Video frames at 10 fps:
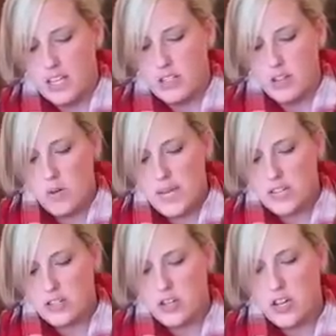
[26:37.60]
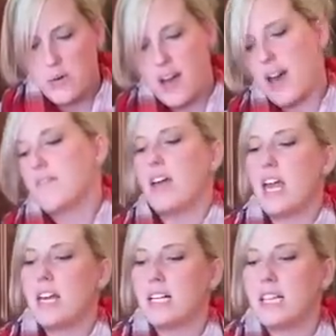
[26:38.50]
So make sure you have
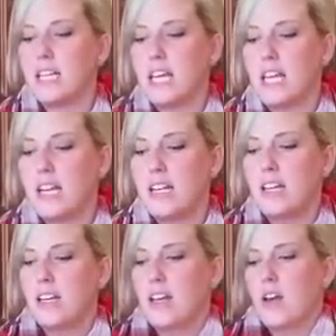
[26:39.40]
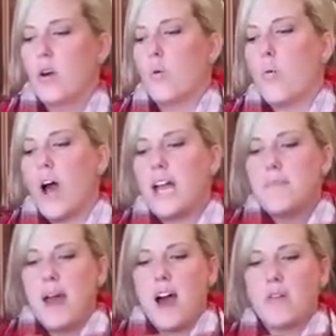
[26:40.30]
a clean, wide
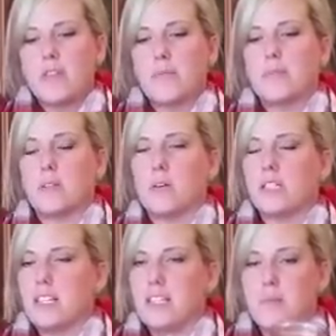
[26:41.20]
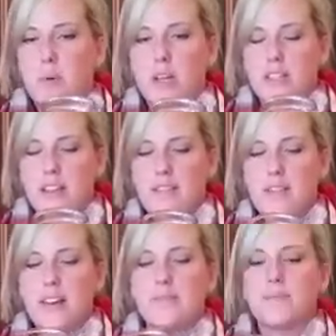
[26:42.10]
mouth, so it's easy to put stuff
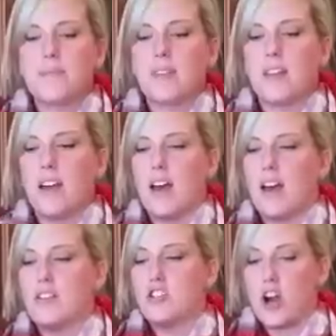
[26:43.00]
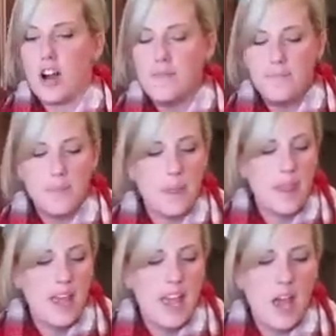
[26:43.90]
in a jar.
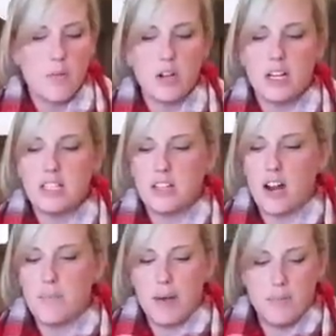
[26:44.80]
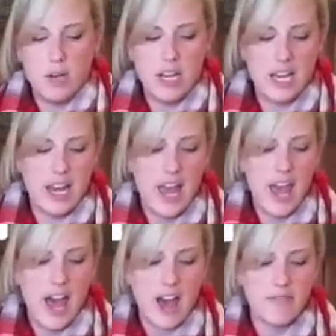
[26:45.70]
And we're going to start by putting in
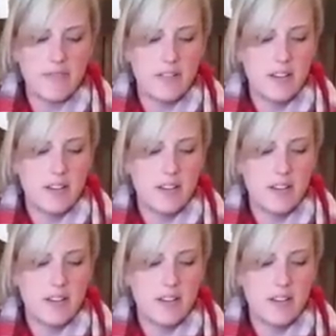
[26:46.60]
half